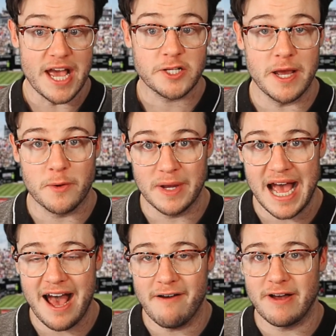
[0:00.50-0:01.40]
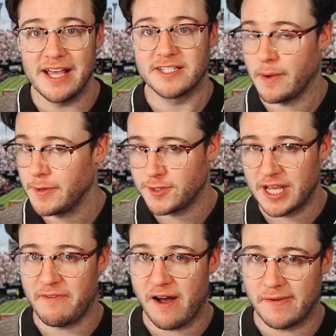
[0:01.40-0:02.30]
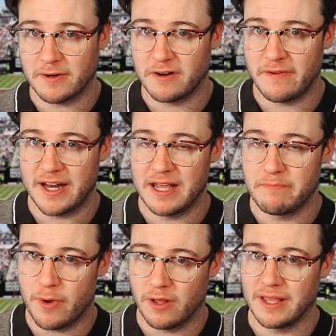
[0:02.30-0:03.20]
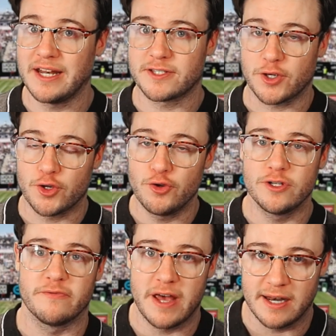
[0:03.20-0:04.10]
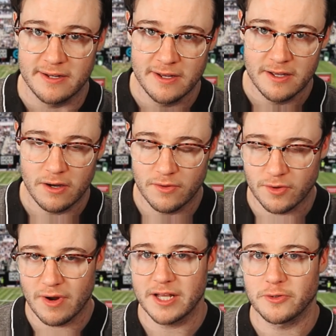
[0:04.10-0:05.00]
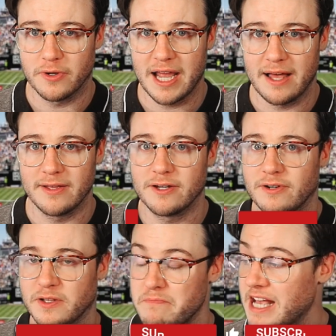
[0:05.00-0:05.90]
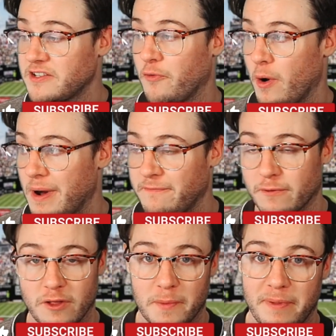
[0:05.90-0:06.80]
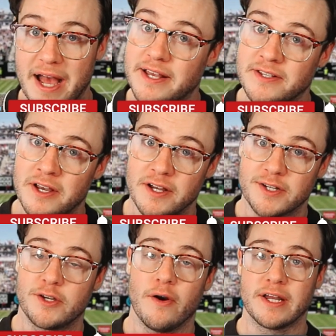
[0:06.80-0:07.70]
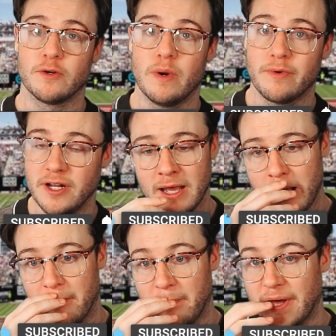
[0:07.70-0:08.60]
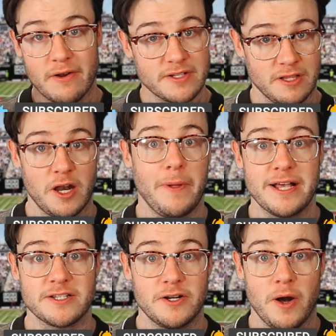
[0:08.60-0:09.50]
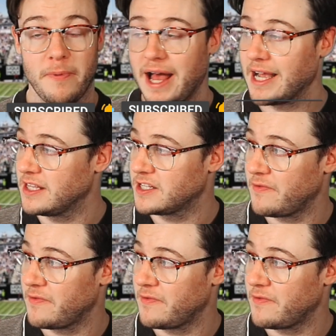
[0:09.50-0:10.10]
week, we have a WTA 500 event in Berlin. It's a huge event on the grass court calendar, and it's a massive warm-up for a lot of players going into Wimbledon. But there is a lot of players that are not playing in this event,